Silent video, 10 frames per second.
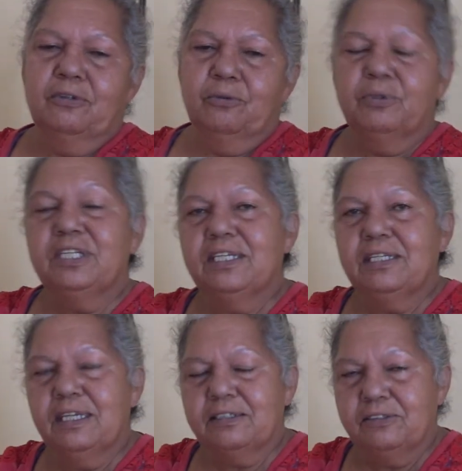we
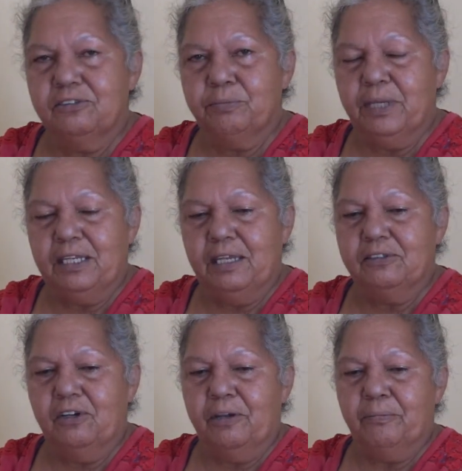didn't get to spend that
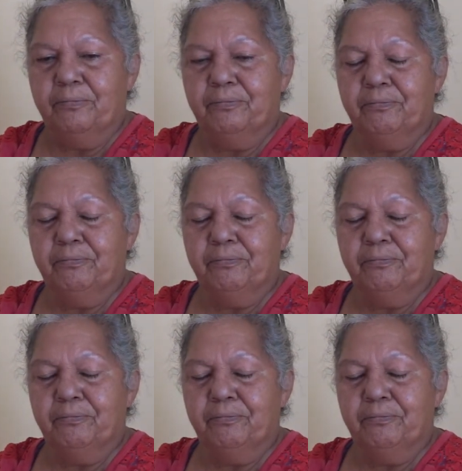time.